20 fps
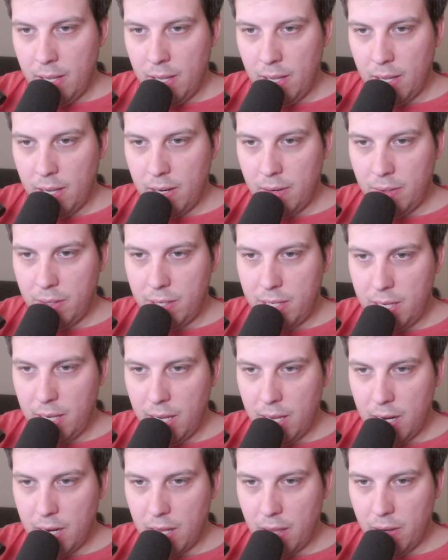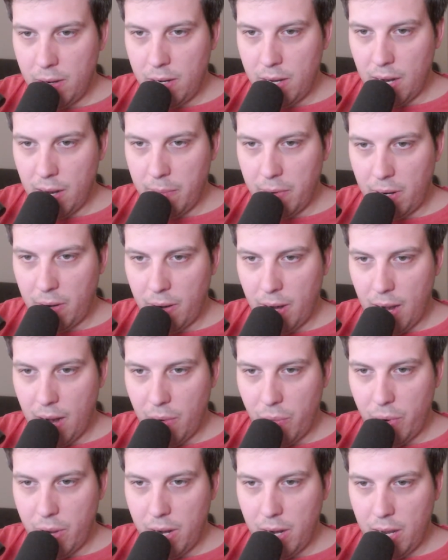I don't see another Democrat
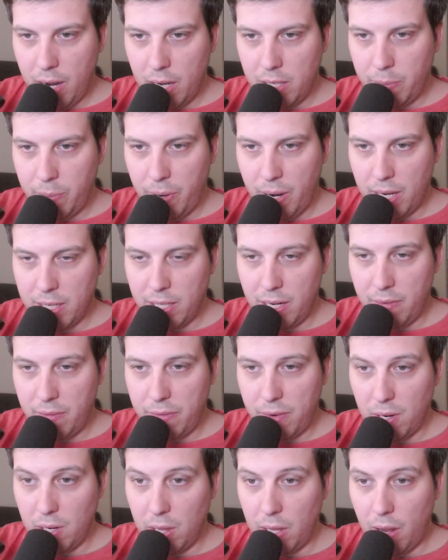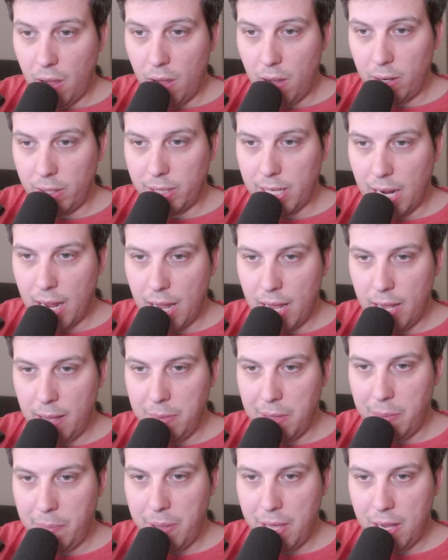winning as president for a long time.
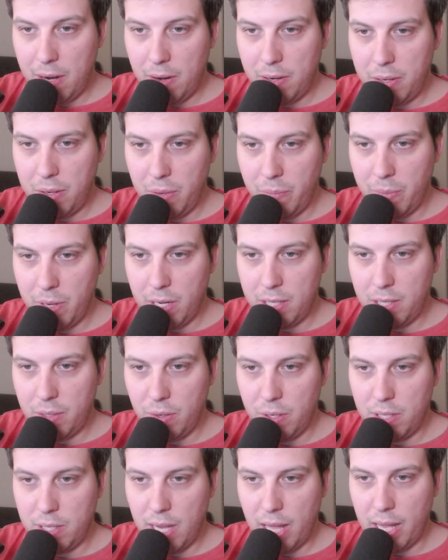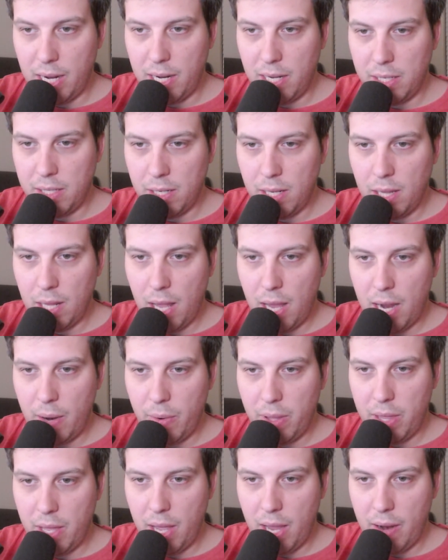They pander too much to a side that doesn't align
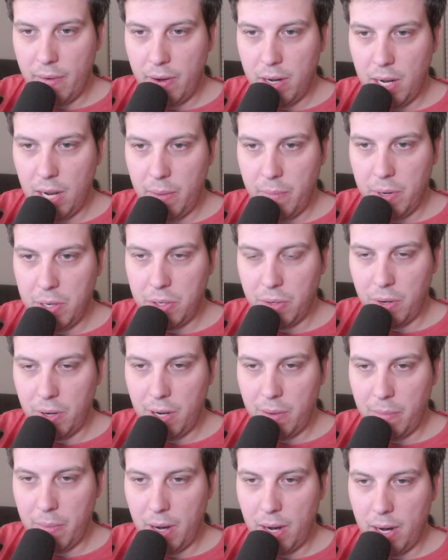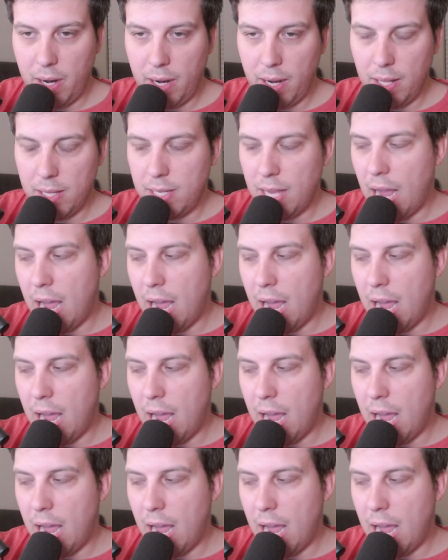with everyday majority Americans.